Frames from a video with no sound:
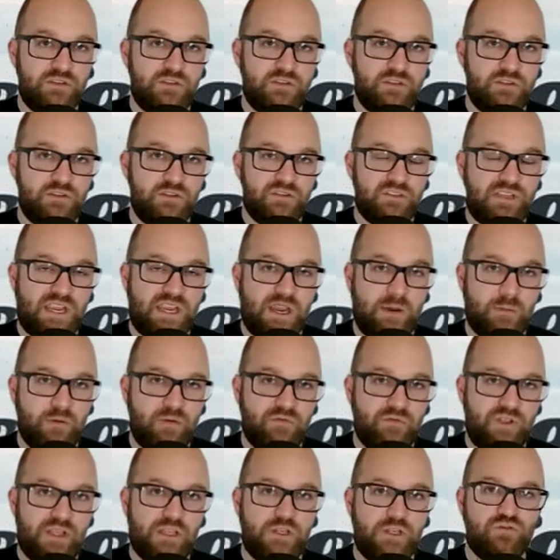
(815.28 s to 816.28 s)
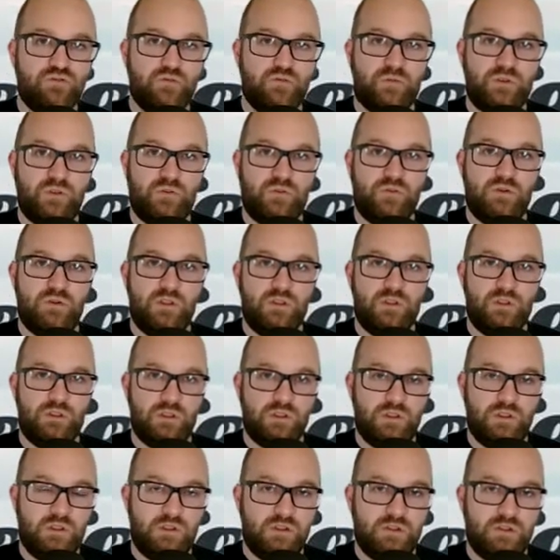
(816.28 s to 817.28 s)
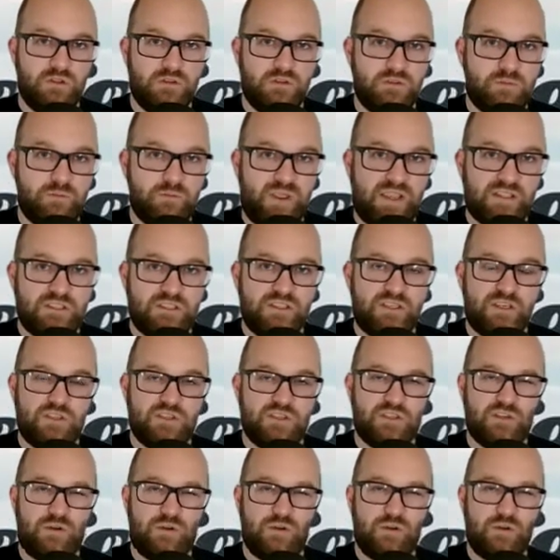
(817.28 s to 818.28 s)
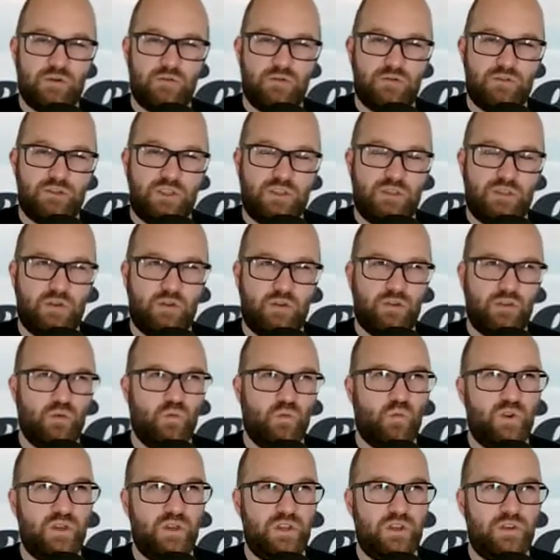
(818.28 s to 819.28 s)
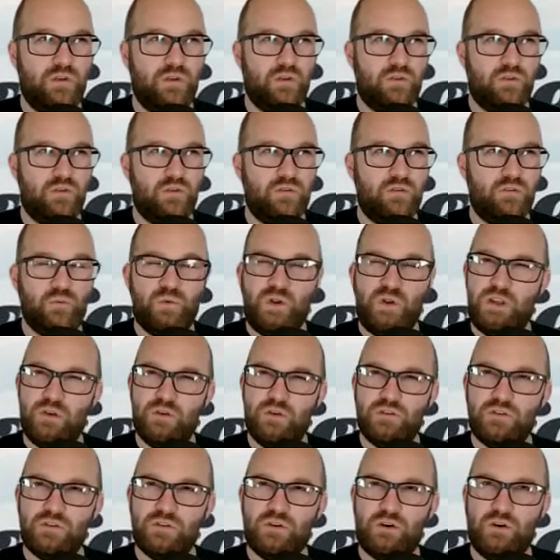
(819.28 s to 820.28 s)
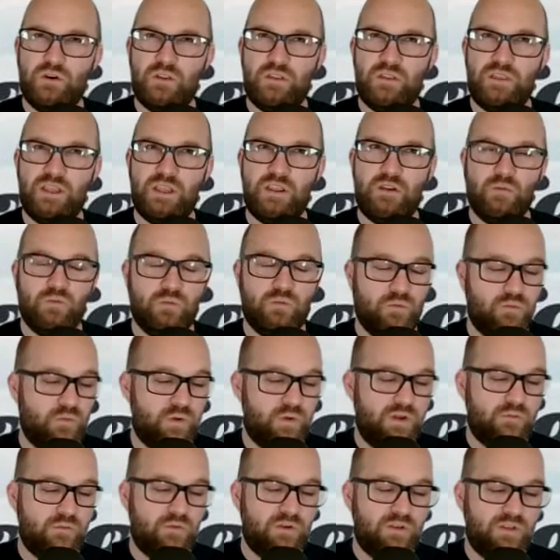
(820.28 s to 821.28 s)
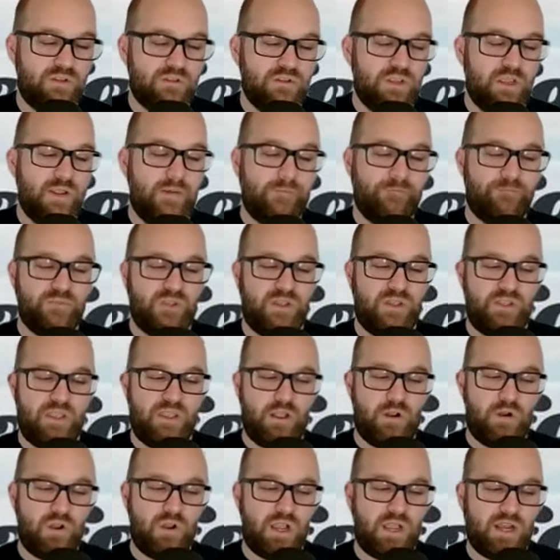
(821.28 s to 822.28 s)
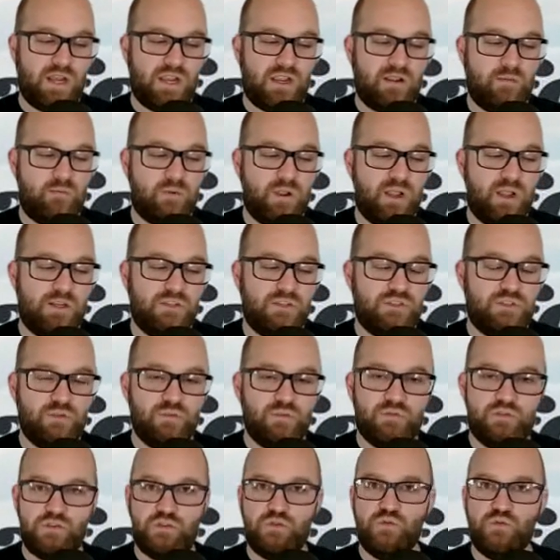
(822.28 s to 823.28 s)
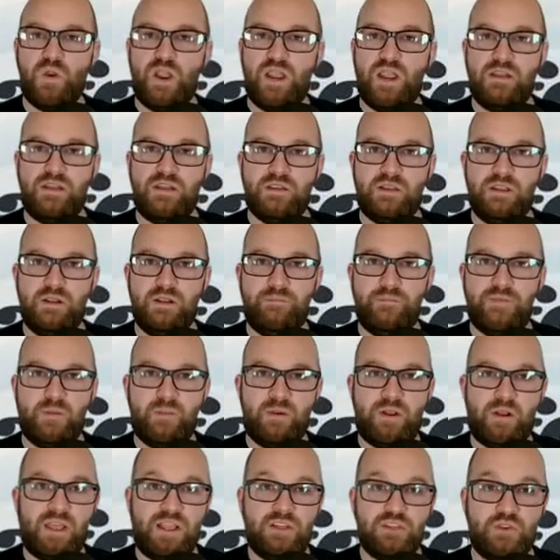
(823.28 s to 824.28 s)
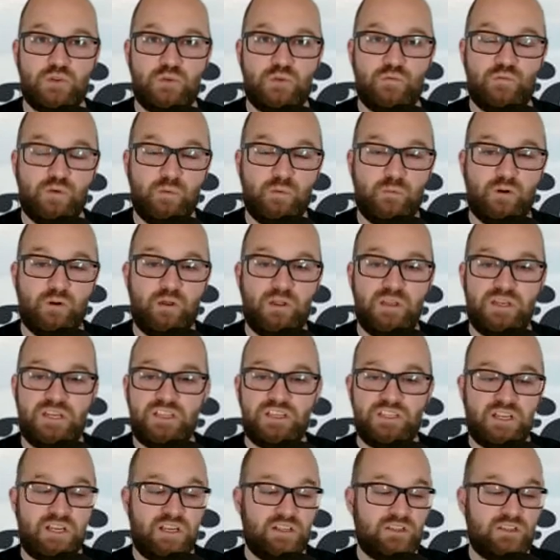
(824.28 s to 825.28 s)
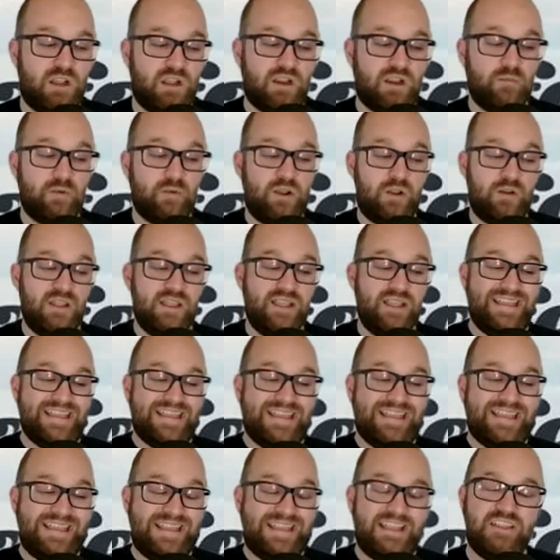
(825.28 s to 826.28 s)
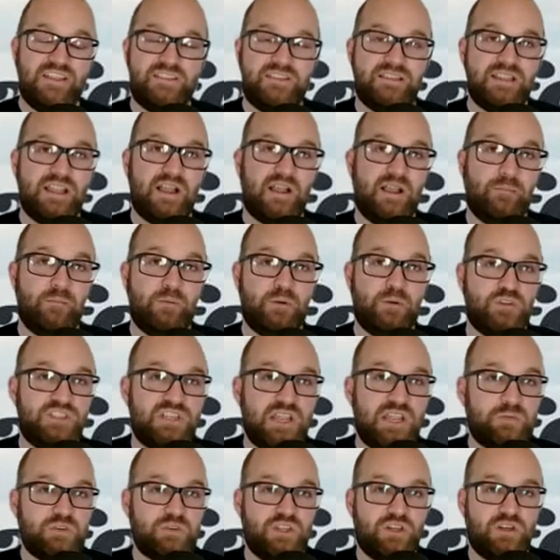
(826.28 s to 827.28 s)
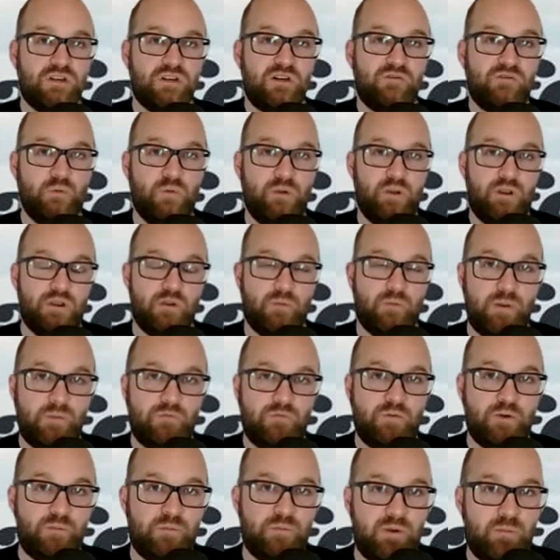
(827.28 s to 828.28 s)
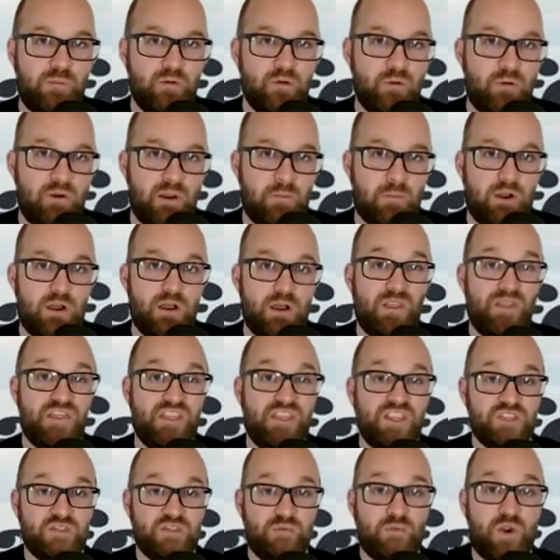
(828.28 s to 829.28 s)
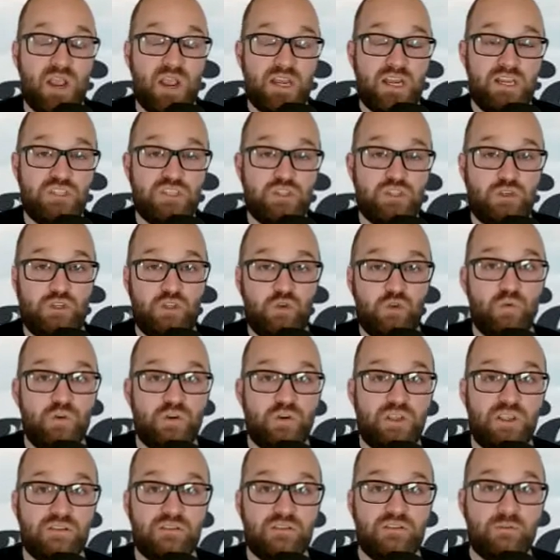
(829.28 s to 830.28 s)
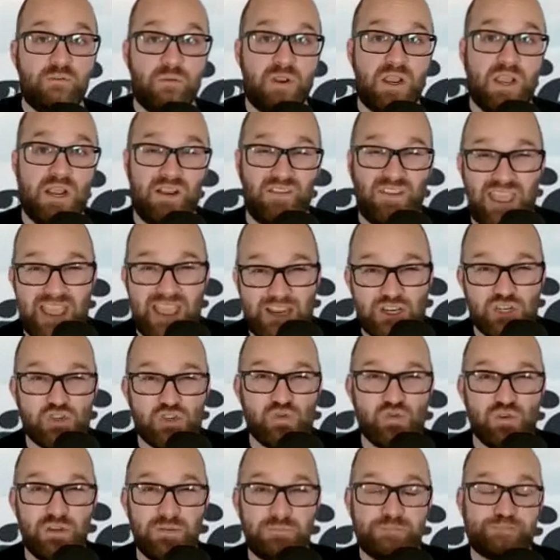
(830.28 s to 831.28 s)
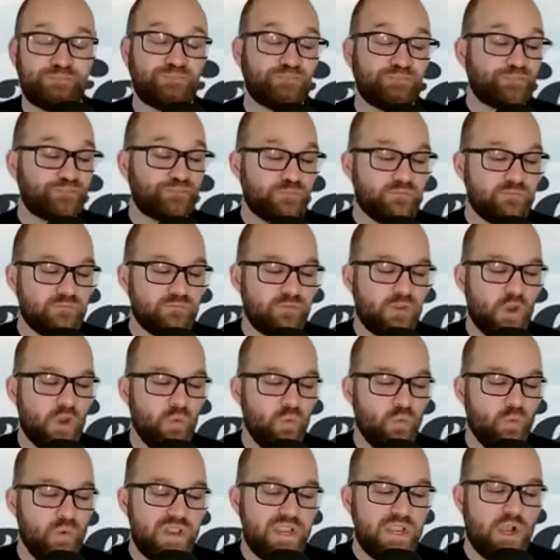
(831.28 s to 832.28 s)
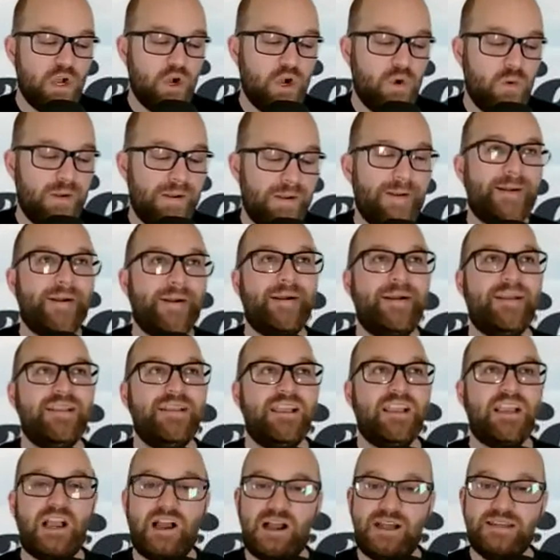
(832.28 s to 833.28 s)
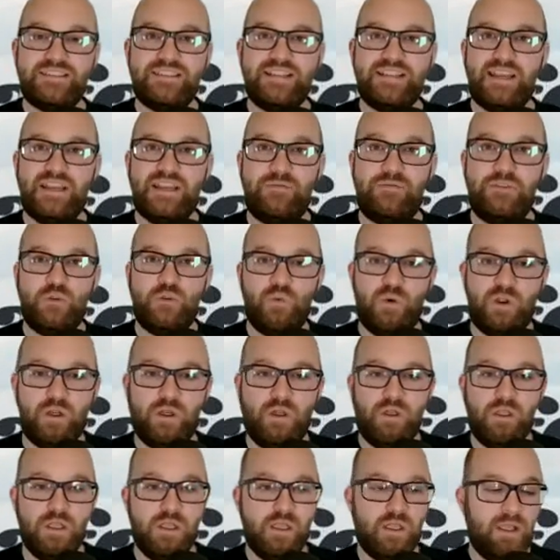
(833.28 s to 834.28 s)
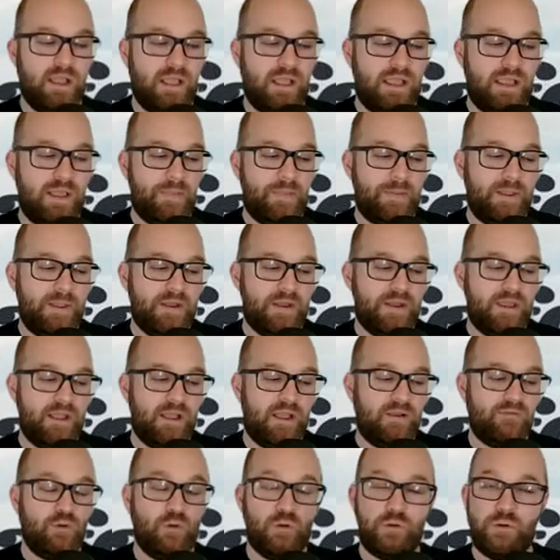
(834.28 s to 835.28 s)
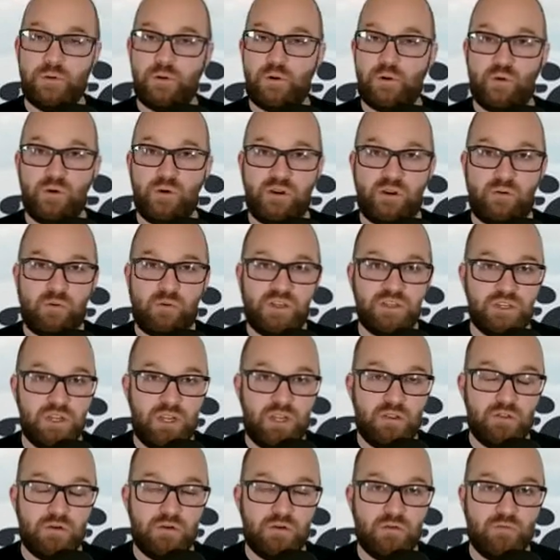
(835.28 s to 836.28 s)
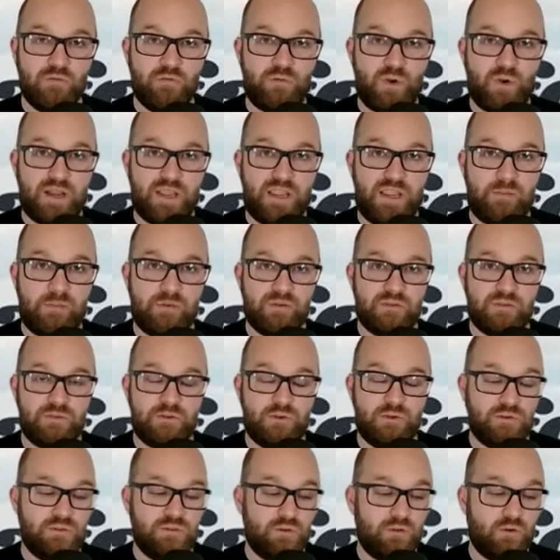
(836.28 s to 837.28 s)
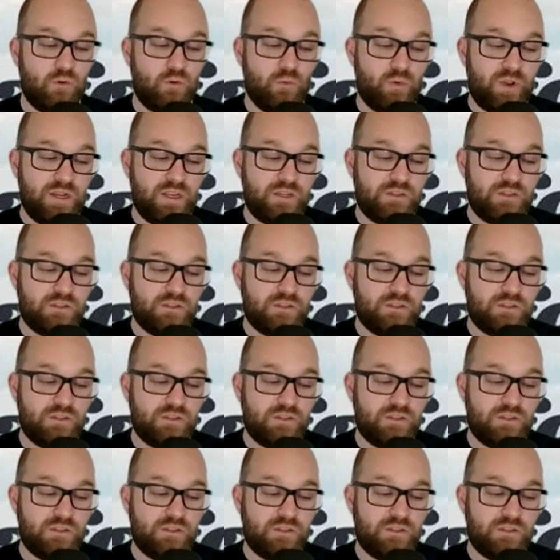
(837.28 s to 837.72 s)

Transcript: San Gabriel Valley Tribune, the Pasadena Star News, and the Whittier Star, I think, or whatever it is. They all kind of combine to write about high school football, and he's going to talk about his perception of the Real Hondo Prep football program on this Friday. So you will get some kind of extra Rio content, if you will. And then I've already recorded a bunch of other Friday episodes already.